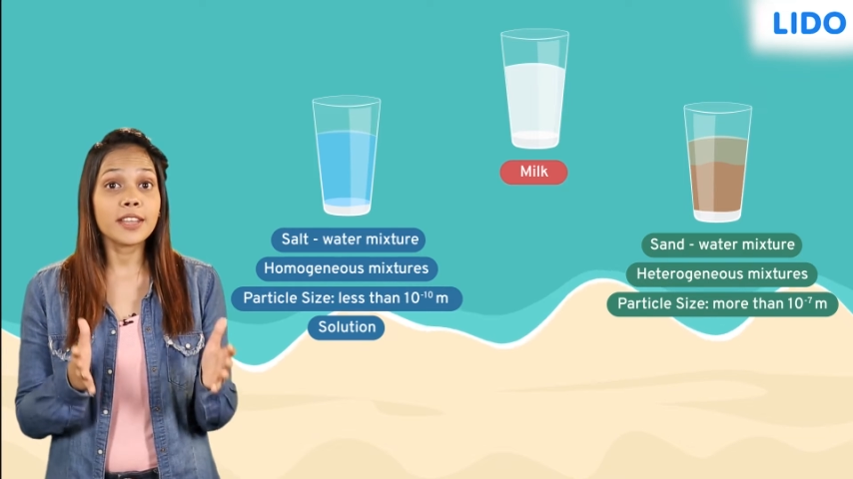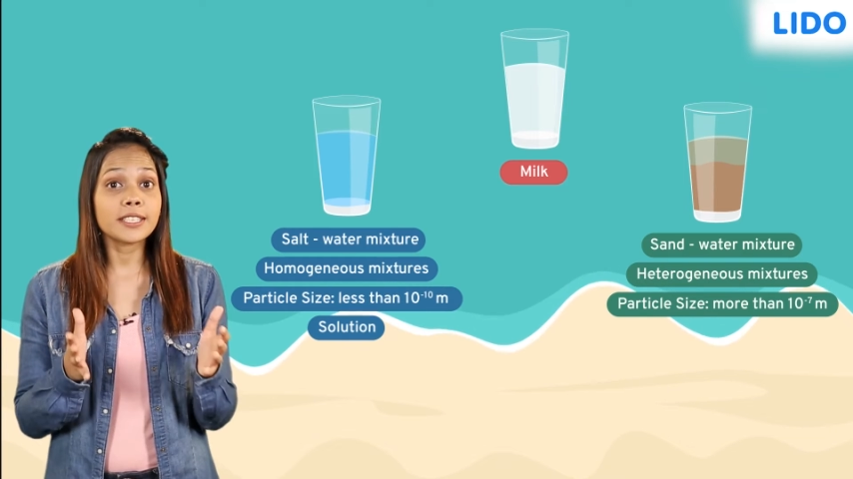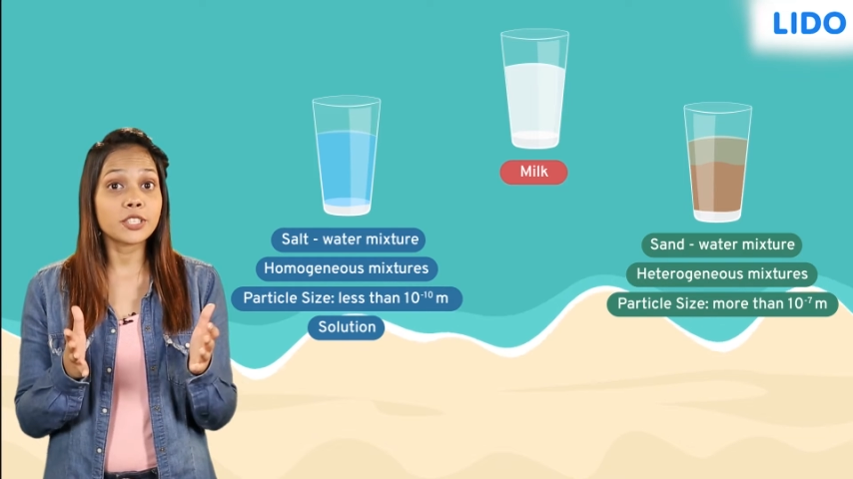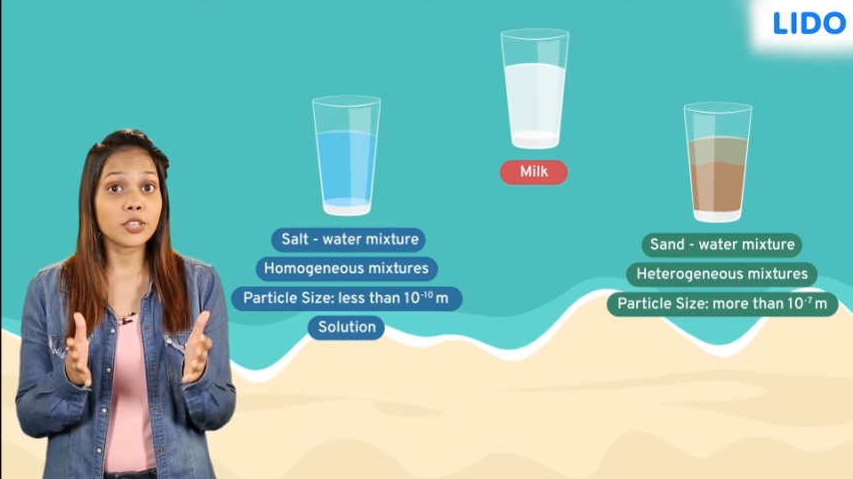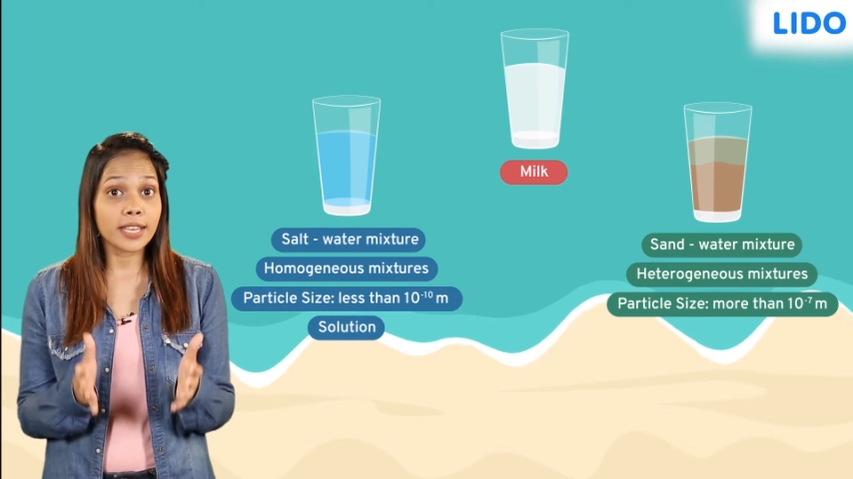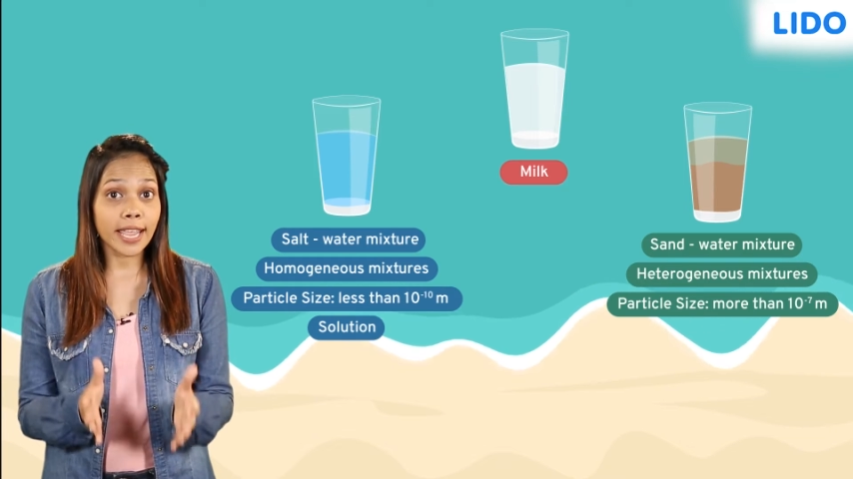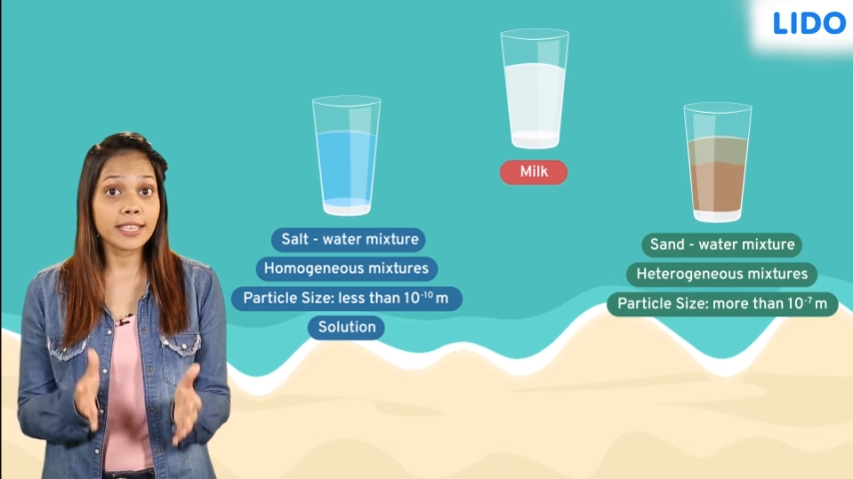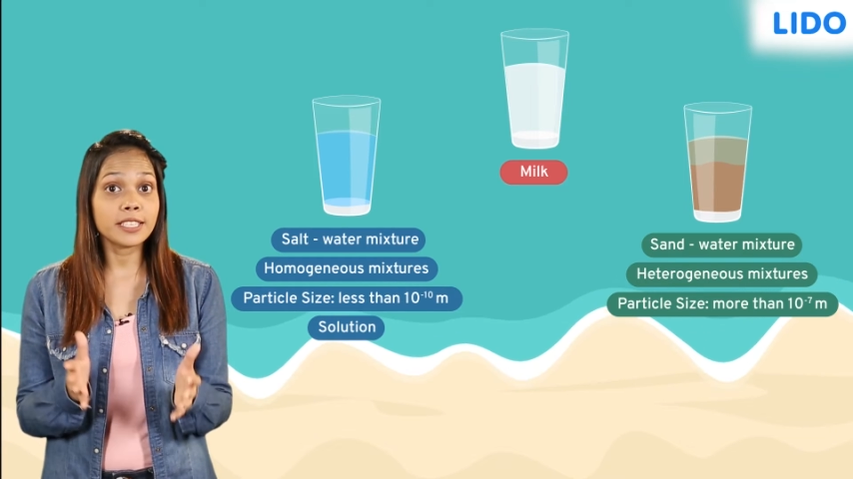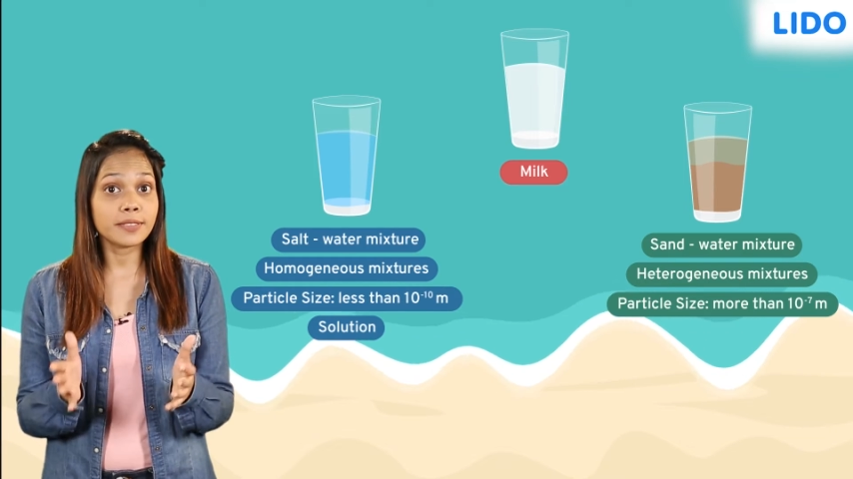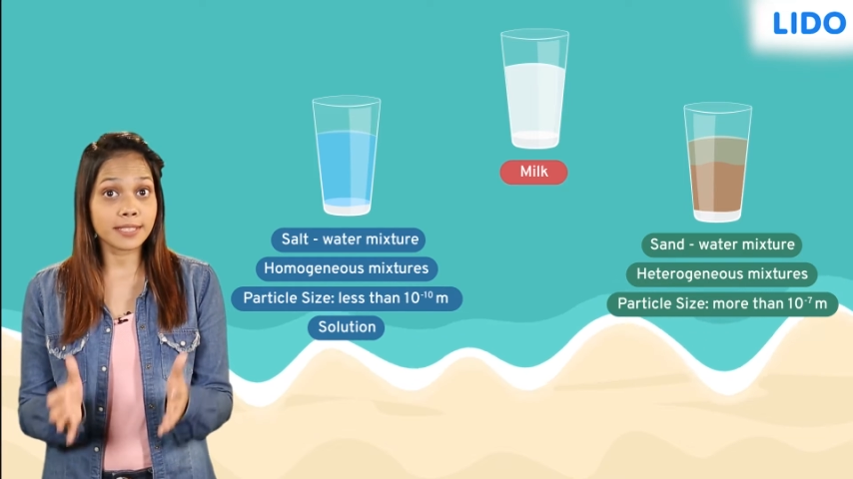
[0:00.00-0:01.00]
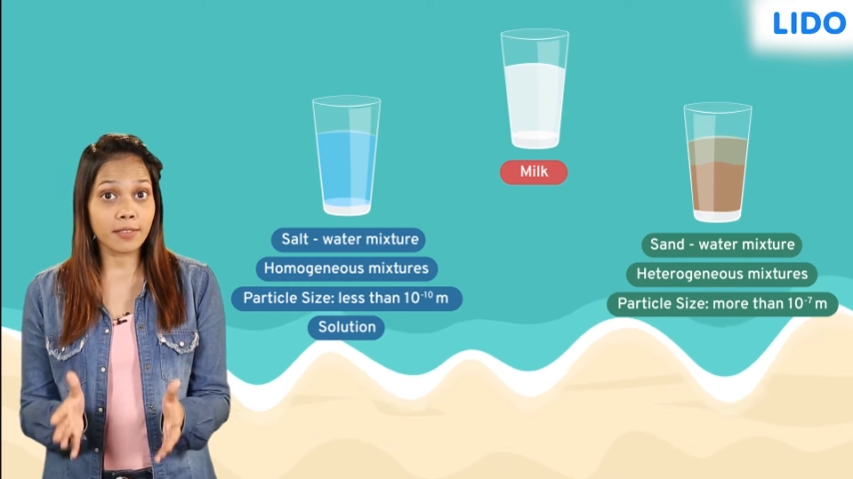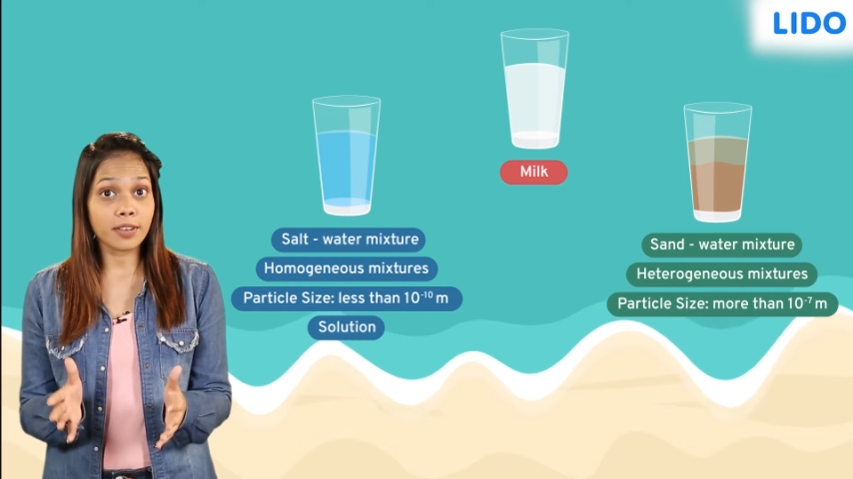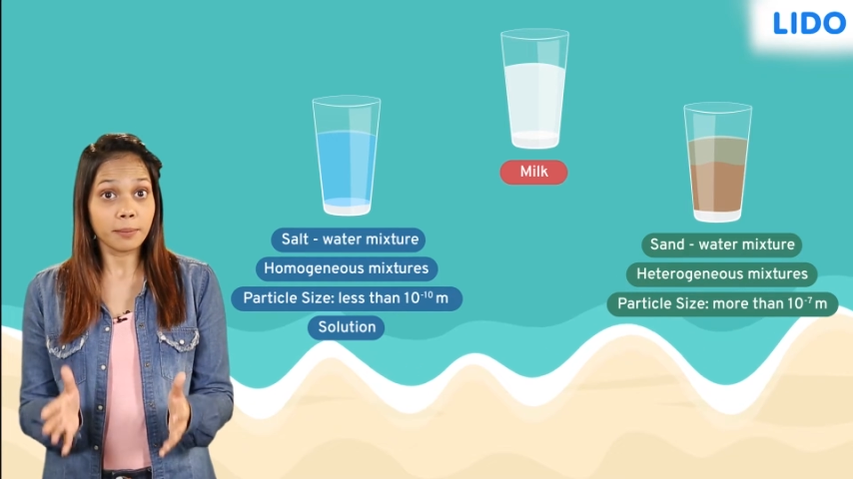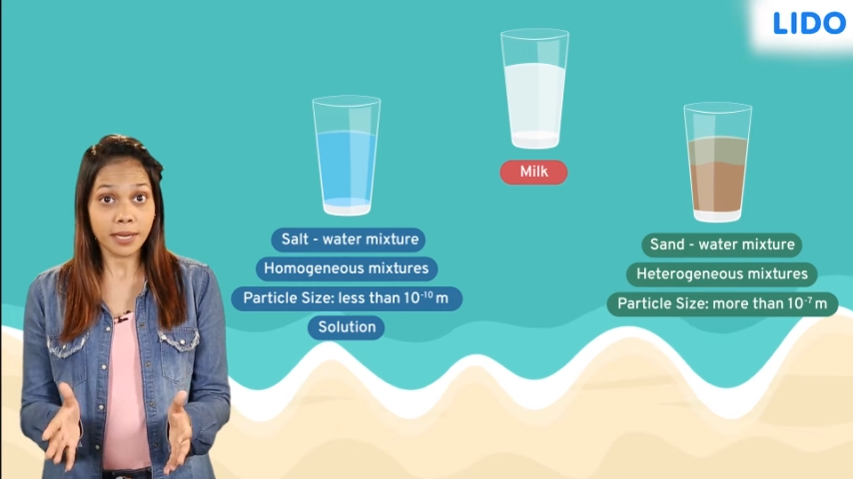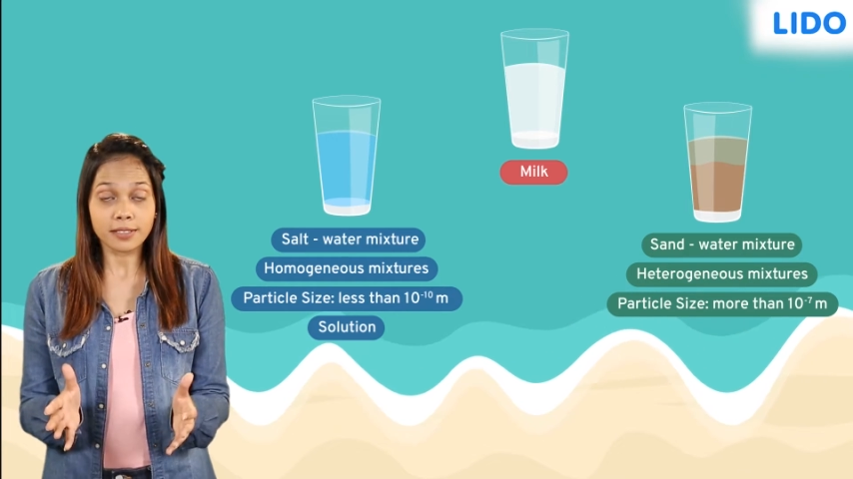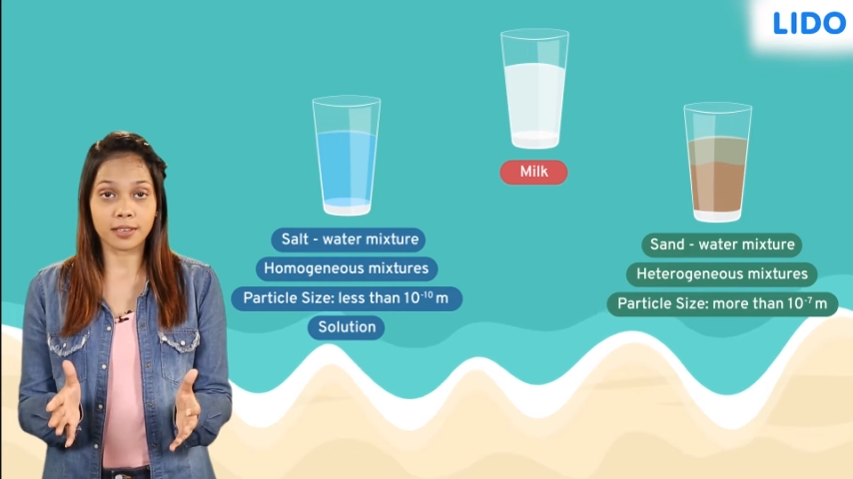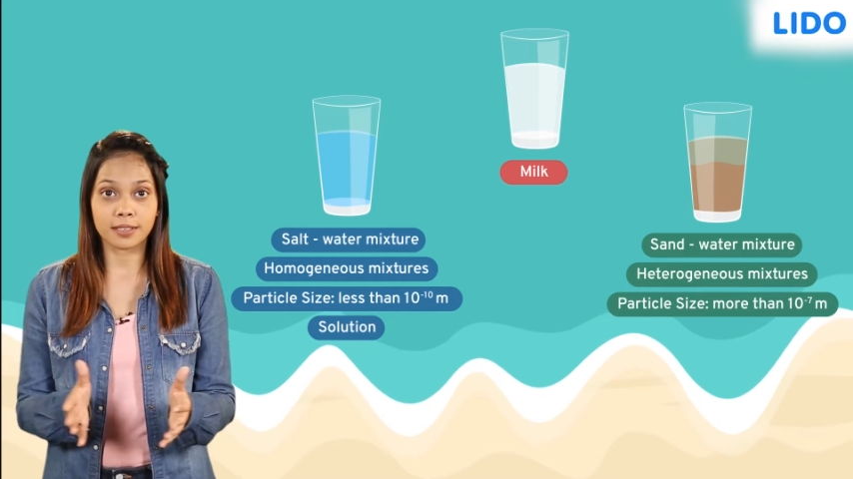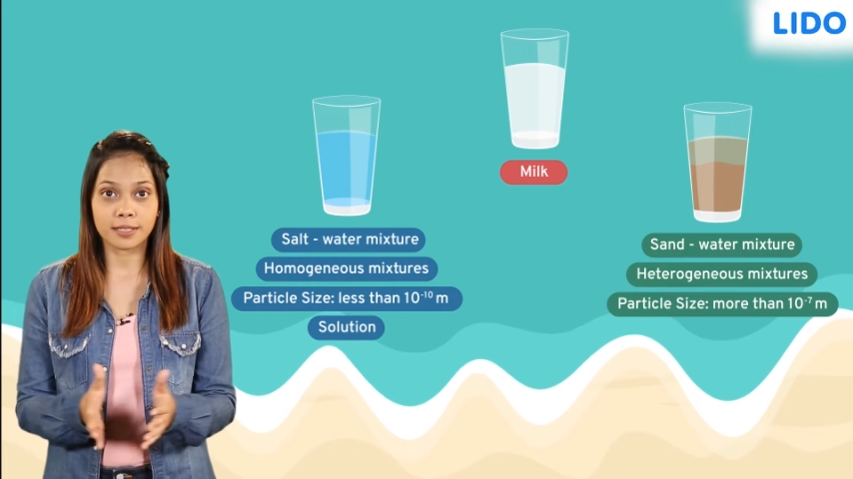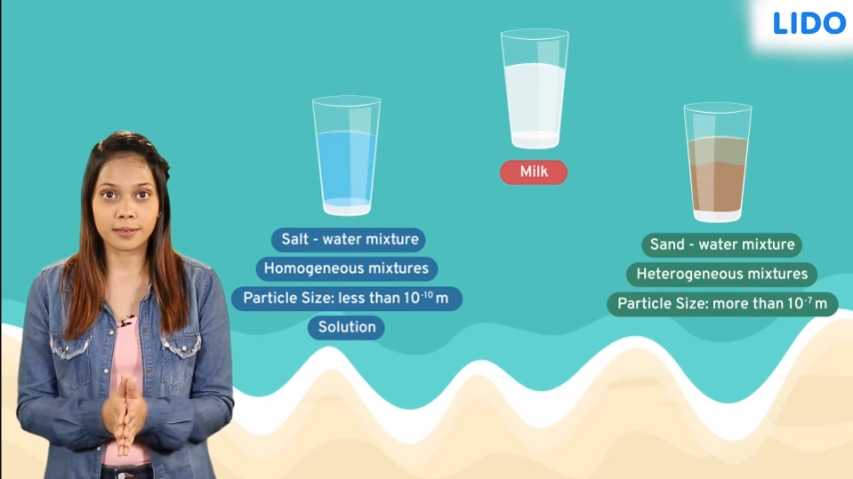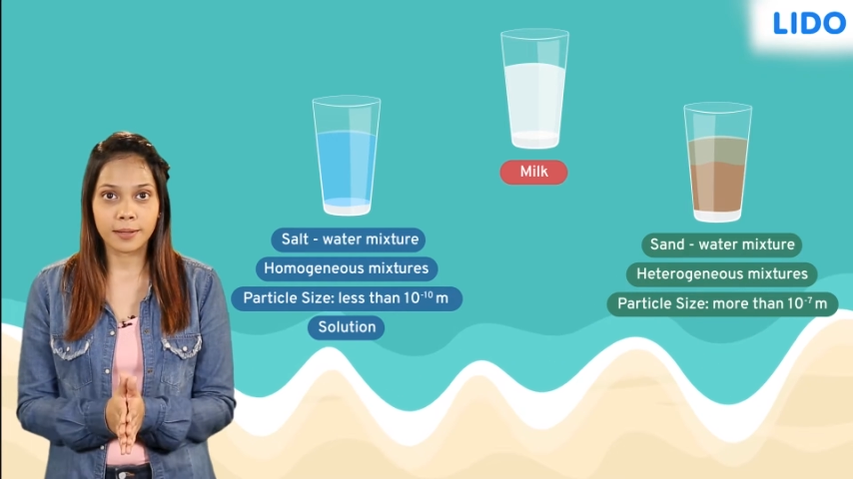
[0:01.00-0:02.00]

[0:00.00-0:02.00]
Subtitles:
raised to negative 7 meters.